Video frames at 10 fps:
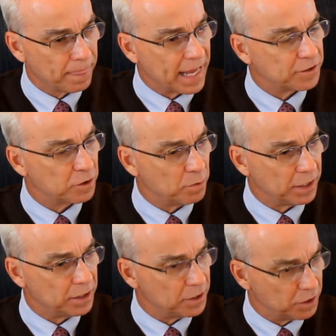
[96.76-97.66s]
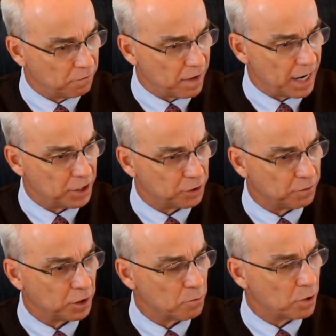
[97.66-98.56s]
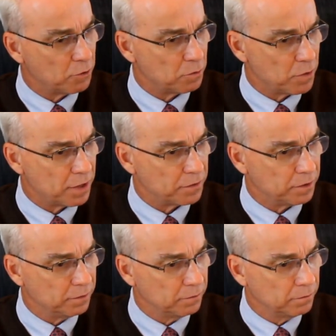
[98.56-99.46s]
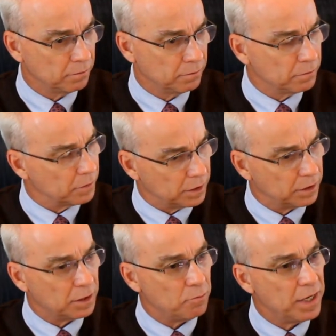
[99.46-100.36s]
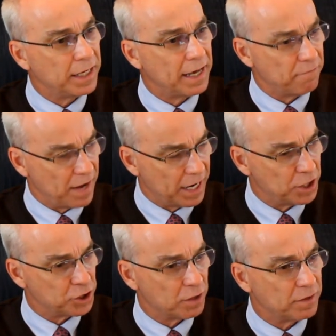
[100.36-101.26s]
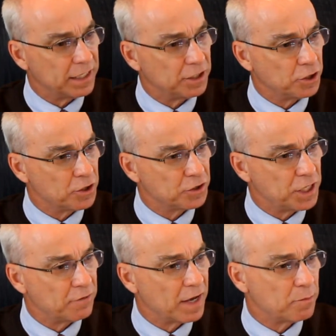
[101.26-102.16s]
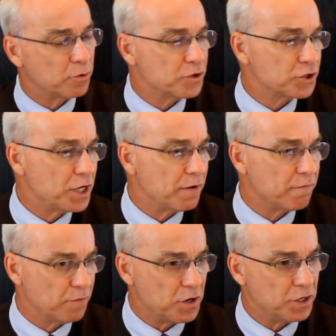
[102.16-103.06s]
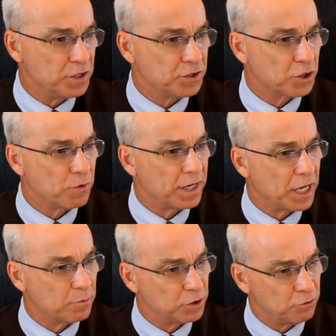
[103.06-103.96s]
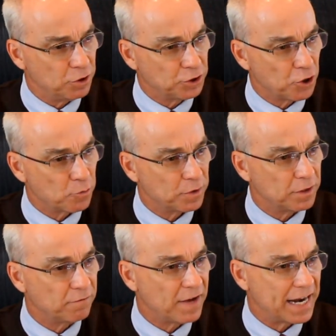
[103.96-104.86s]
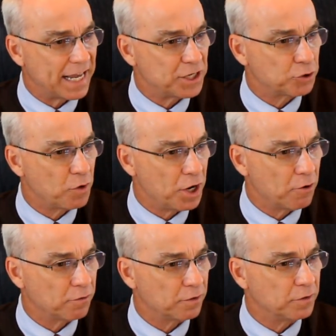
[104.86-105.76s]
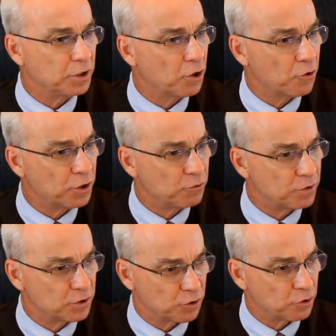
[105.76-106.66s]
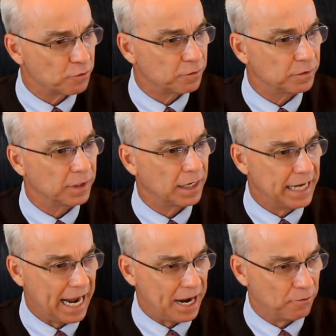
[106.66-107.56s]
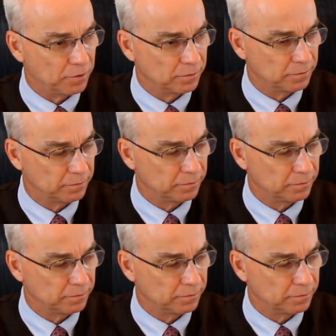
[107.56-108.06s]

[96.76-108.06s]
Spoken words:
That's the big disadvantage of the component method. The big advantage of it, it does give a percent funded, so it helps you determine the financial health of the current reserve account.